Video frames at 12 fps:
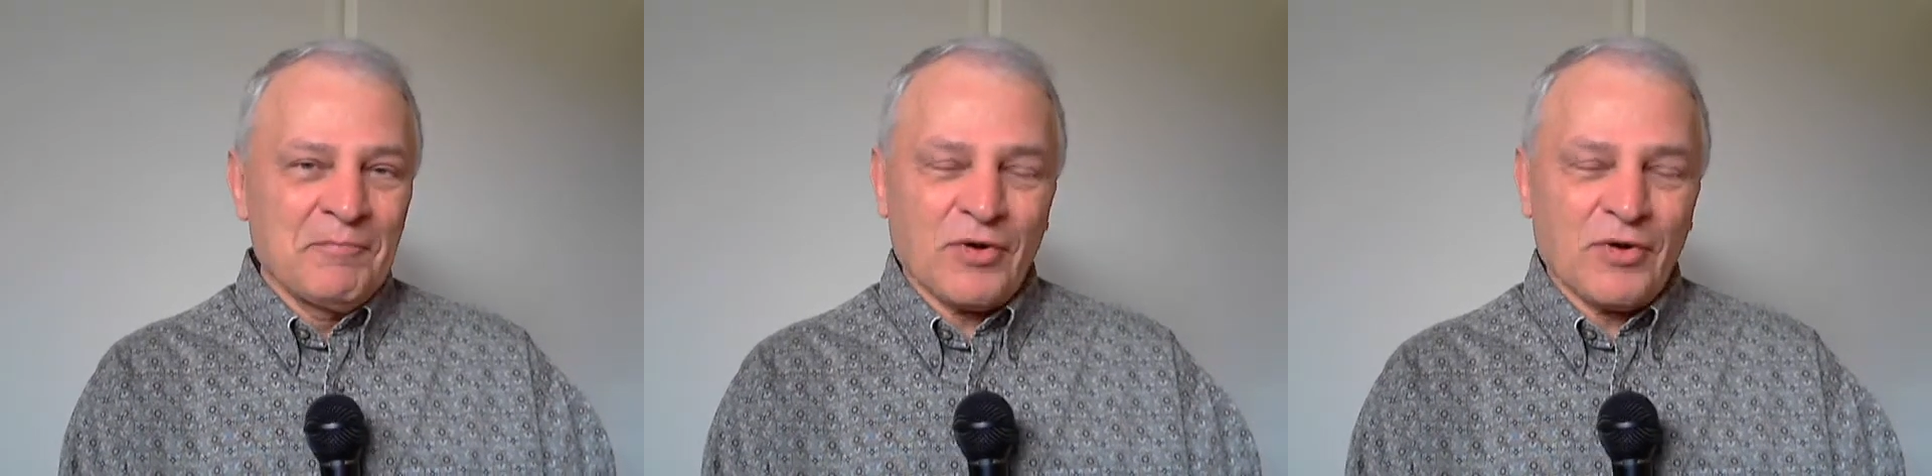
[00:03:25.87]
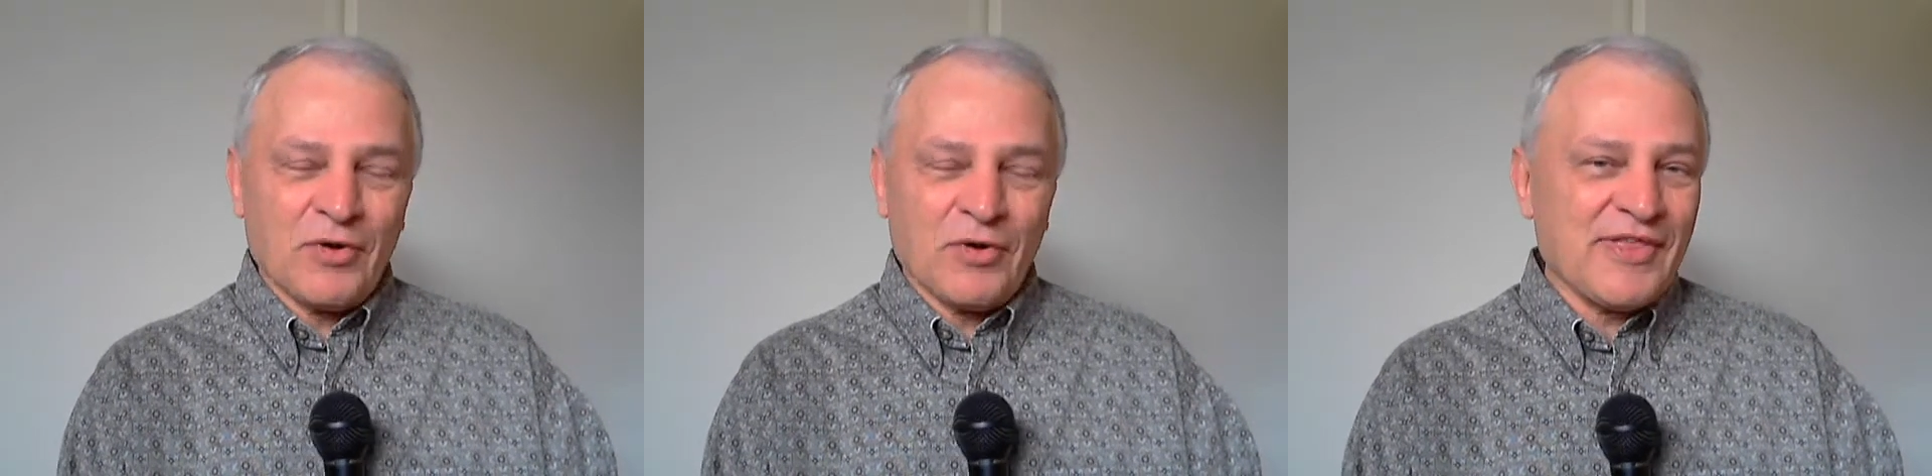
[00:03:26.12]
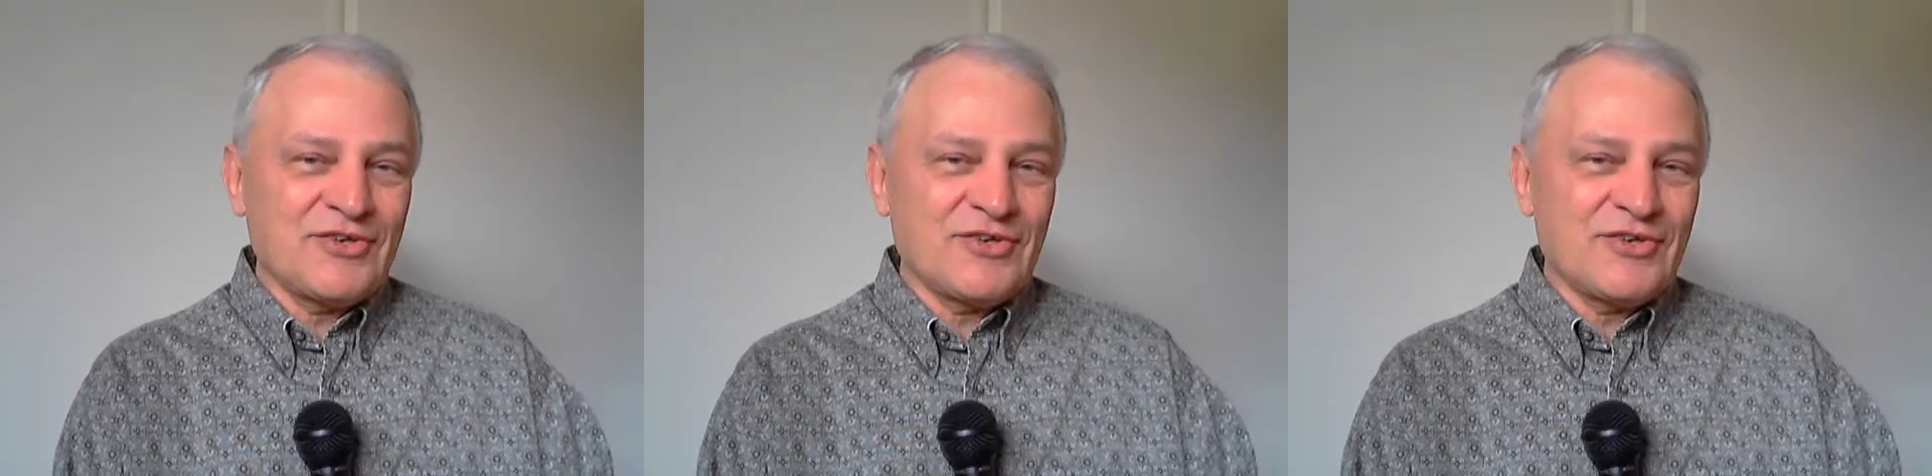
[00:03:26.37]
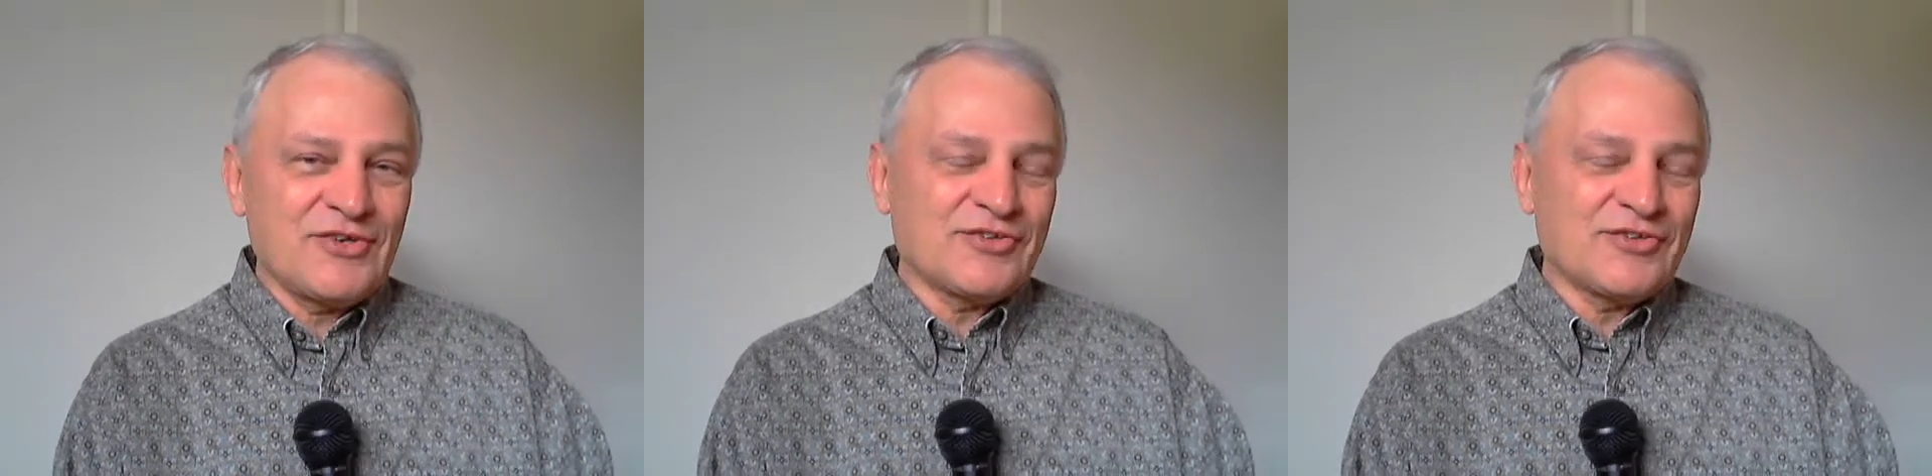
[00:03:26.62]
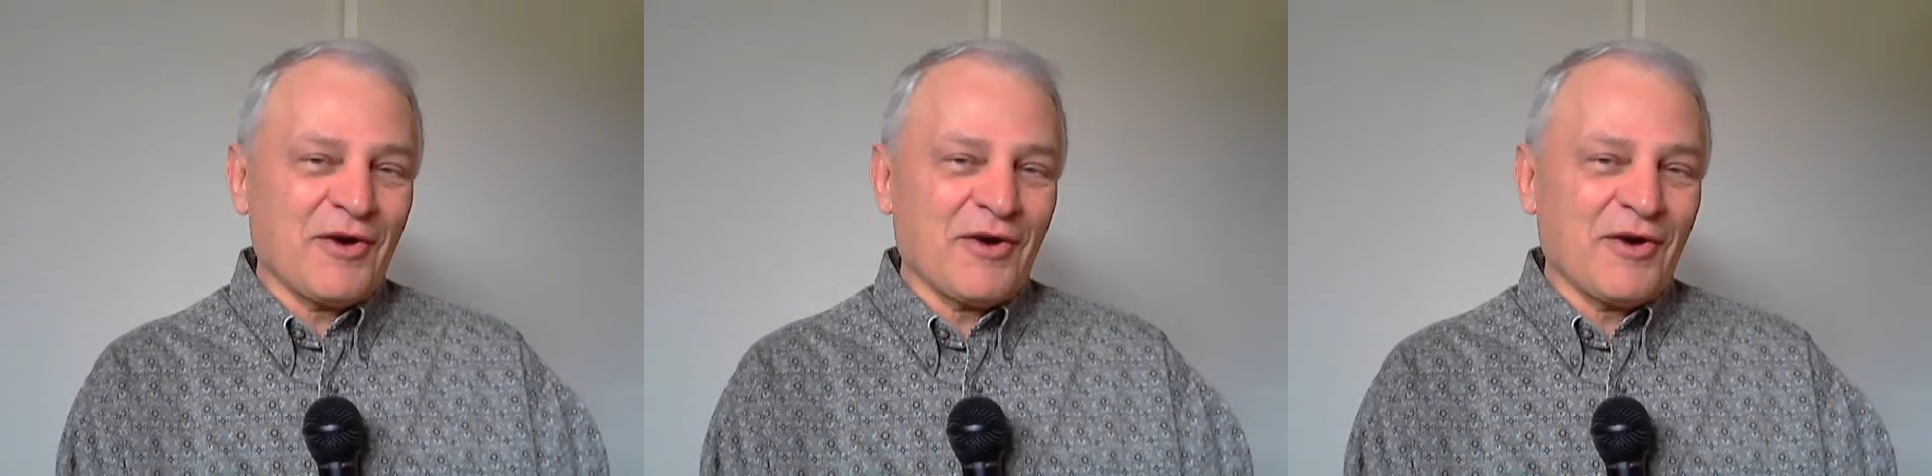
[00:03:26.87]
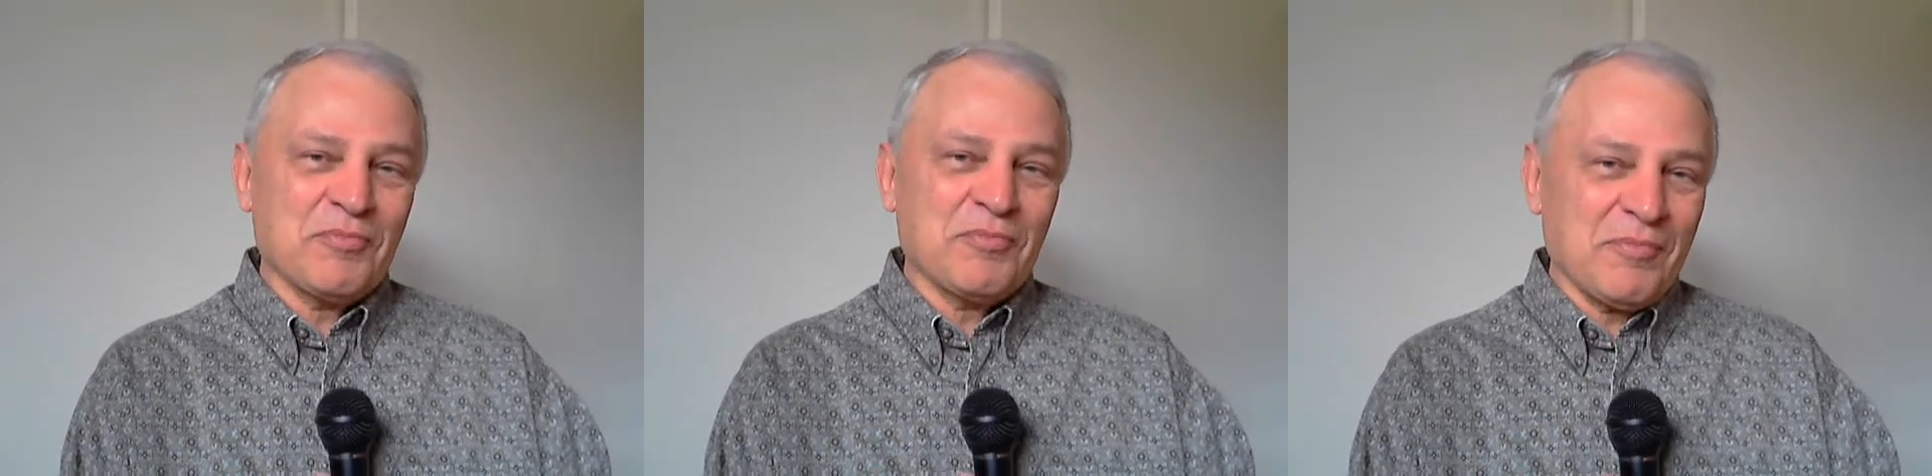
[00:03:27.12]
whatever things you desire
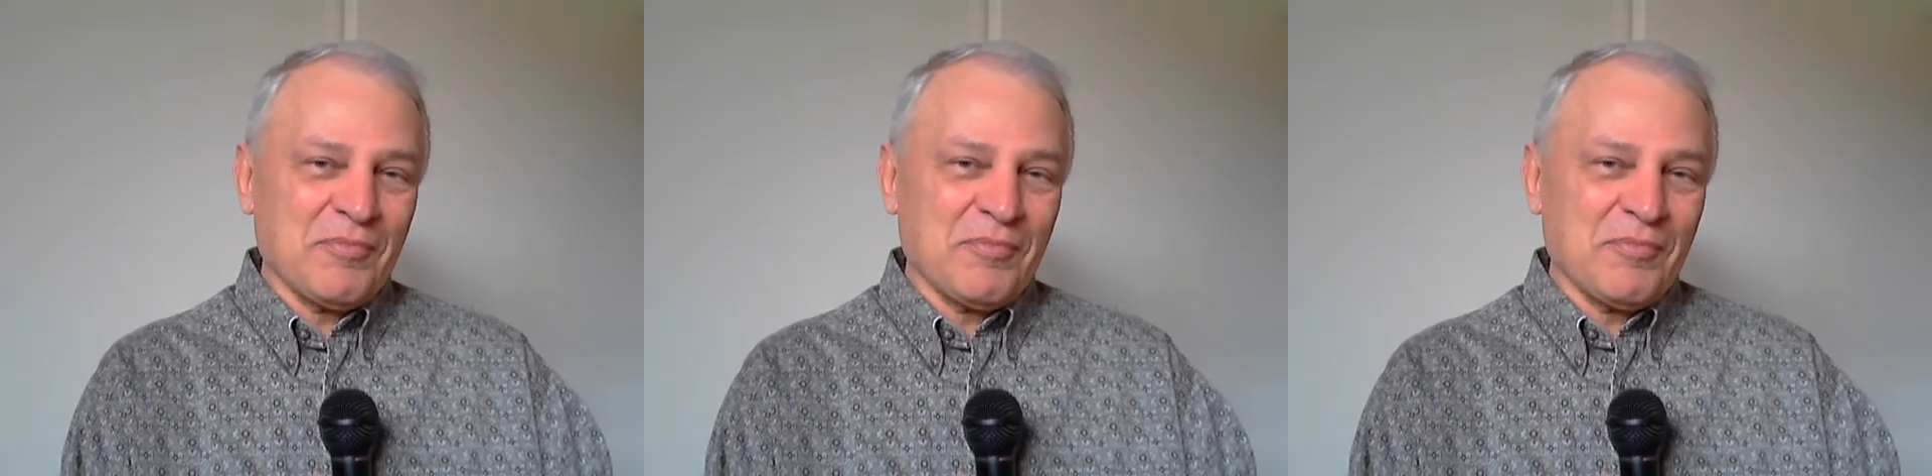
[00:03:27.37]
when you pray,